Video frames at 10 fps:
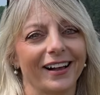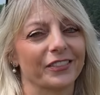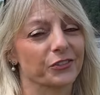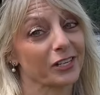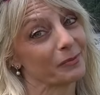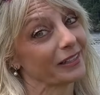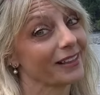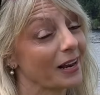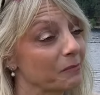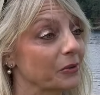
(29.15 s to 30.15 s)
There's going to be a
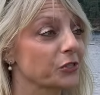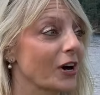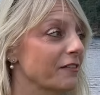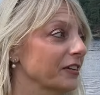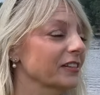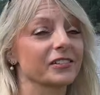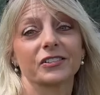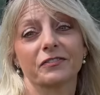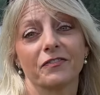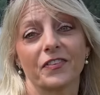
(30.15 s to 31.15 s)
lot of boat traffic. This is
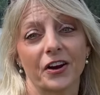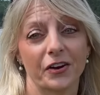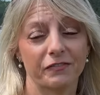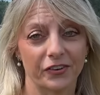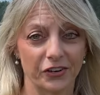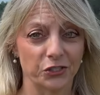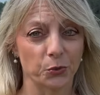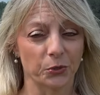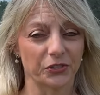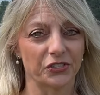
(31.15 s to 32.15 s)
a very, very
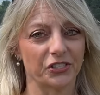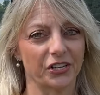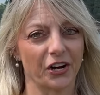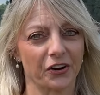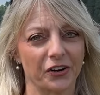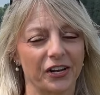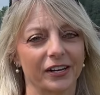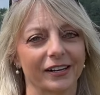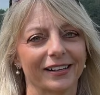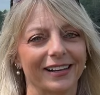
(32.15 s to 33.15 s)
touristy
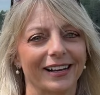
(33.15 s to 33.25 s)
area,